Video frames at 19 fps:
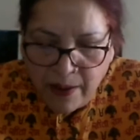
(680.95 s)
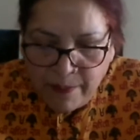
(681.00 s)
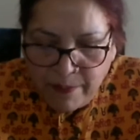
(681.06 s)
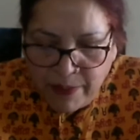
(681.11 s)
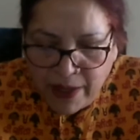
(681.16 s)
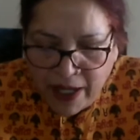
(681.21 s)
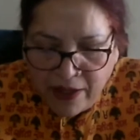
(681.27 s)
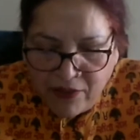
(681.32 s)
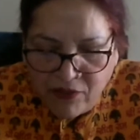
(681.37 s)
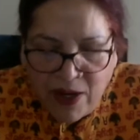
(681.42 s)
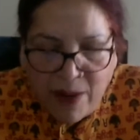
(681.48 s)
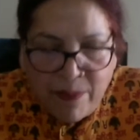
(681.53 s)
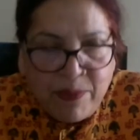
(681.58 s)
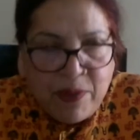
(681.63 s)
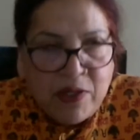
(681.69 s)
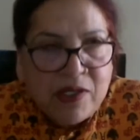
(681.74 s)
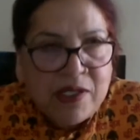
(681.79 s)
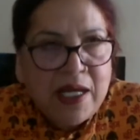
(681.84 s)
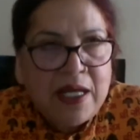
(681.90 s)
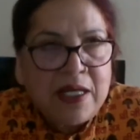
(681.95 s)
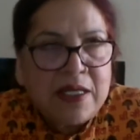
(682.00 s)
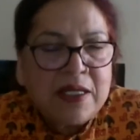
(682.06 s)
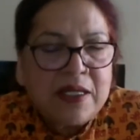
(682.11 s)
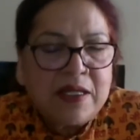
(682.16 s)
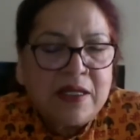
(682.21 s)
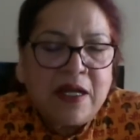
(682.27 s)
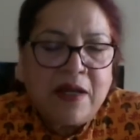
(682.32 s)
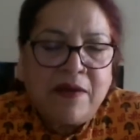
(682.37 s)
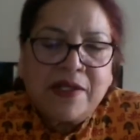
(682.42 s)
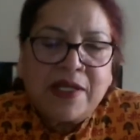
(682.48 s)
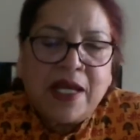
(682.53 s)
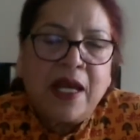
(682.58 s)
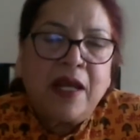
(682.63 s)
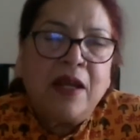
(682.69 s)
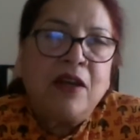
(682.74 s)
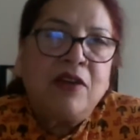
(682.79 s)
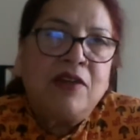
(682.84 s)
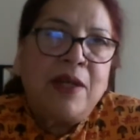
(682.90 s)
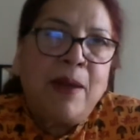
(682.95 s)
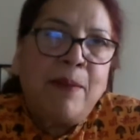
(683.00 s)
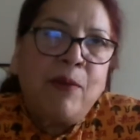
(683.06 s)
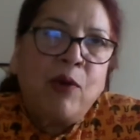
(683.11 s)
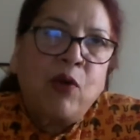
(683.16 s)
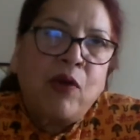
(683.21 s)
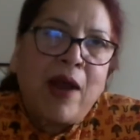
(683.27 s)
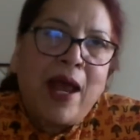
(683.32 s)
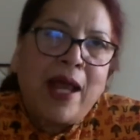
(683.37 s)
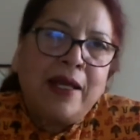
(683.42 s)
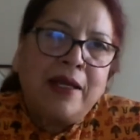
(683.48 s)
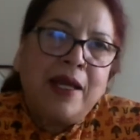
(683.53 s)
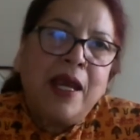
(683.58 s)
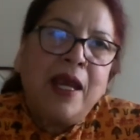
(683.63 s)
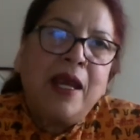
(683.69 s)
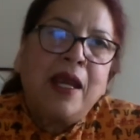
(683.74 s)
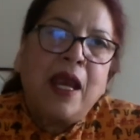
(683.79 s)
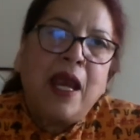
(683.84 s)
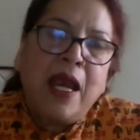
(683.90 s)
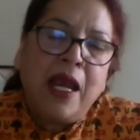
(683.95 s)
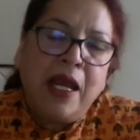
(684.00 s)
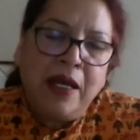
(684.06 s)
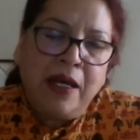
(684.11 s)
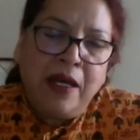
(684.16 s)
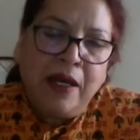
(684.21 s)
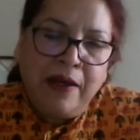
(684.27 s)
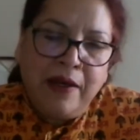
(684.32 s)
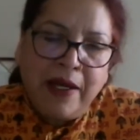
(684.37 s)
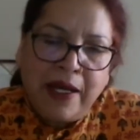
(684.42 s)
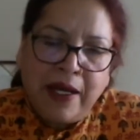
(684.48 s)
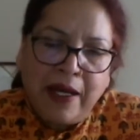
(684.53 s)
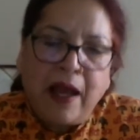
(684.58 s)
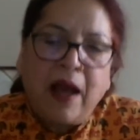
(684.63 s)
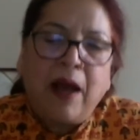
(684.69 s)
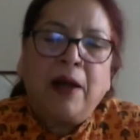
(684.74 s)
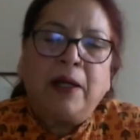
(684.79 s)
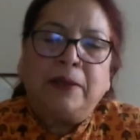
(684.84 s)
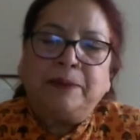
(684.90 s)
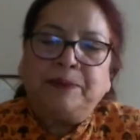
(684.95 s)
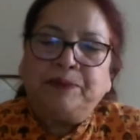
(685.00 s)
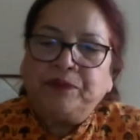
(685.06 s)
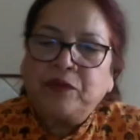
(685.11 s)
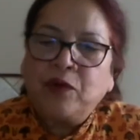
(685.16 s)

by representatives in a democratic India.